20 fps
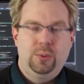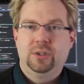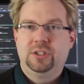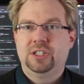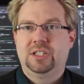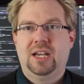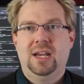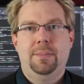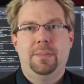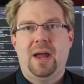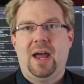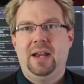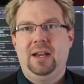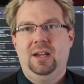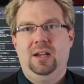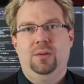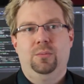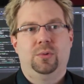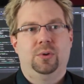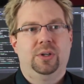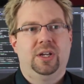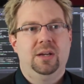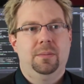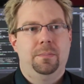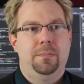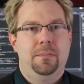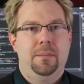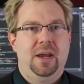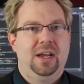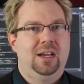we'll just keep at it, and we'll
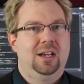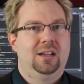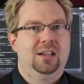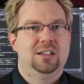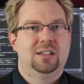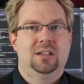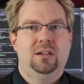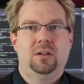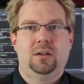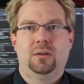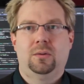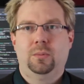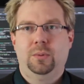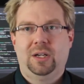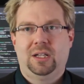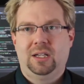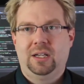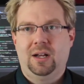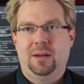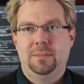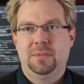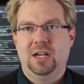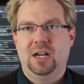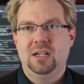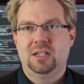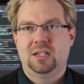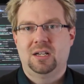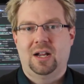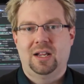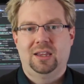keep making these little weekly
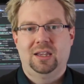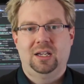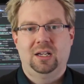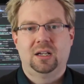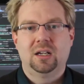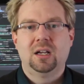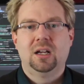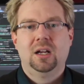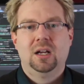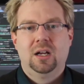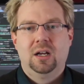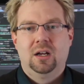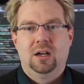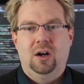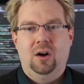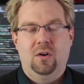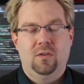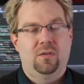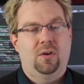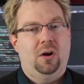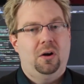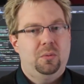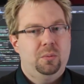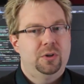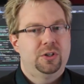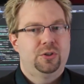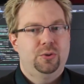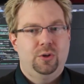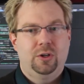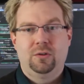updates. And I think overall we're
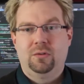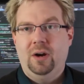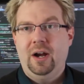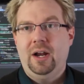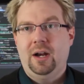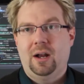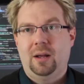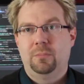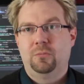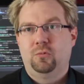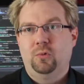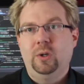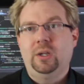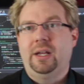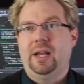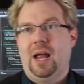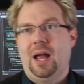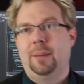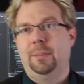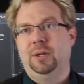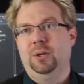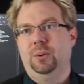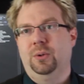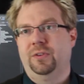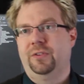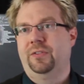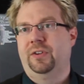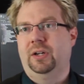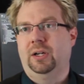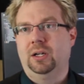doing great. I'm really happy
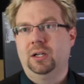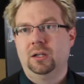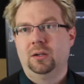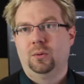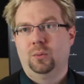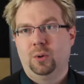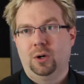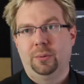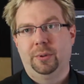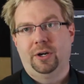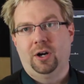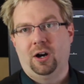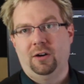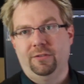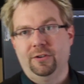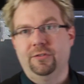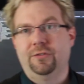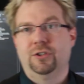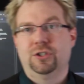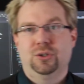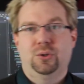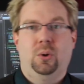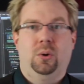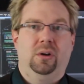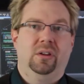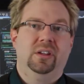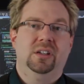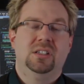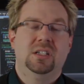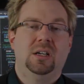with where we are for the first quarter
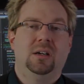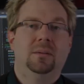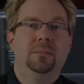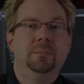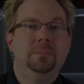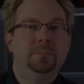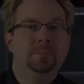of this year.